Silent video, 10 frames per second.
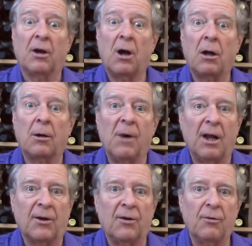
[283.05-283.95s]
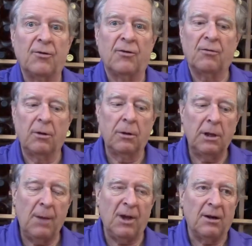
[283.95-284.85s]
color molecules
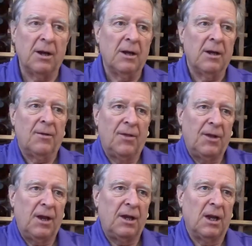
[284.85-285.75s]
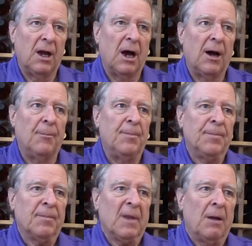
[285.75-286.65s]
limit the
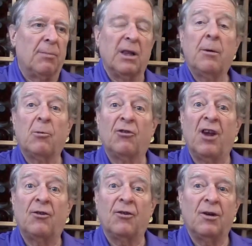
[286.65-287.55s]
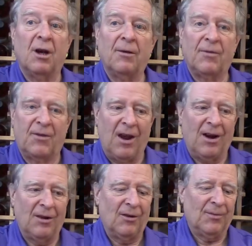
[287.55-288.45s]
polymerization of the
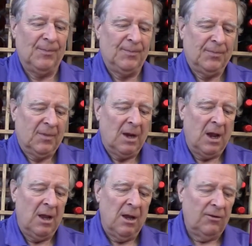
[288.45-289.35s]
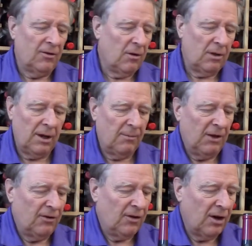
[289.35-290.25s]
tannins. So let me
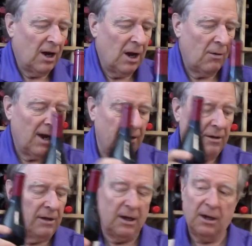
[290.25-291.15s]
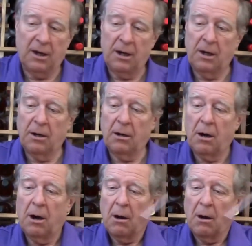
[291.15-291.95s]
see how I did here.